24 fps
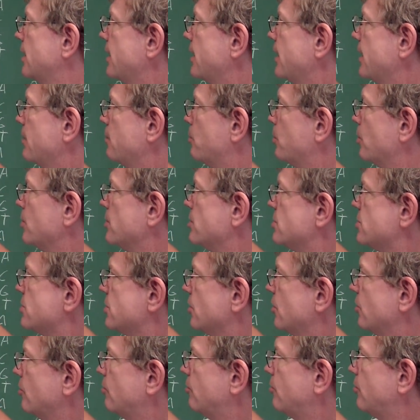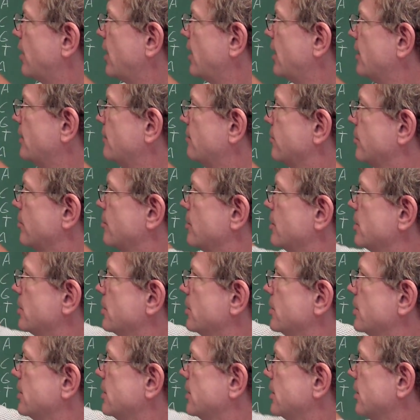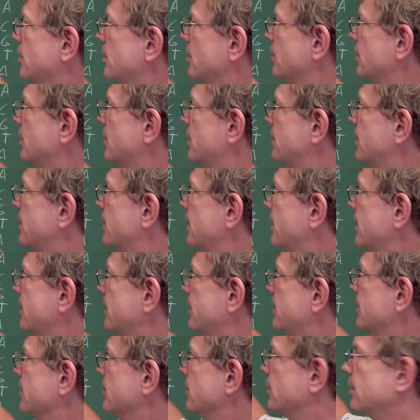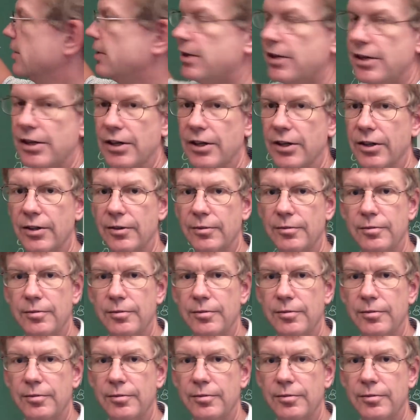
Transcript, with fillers: and 0.05 from here to here, and here to here.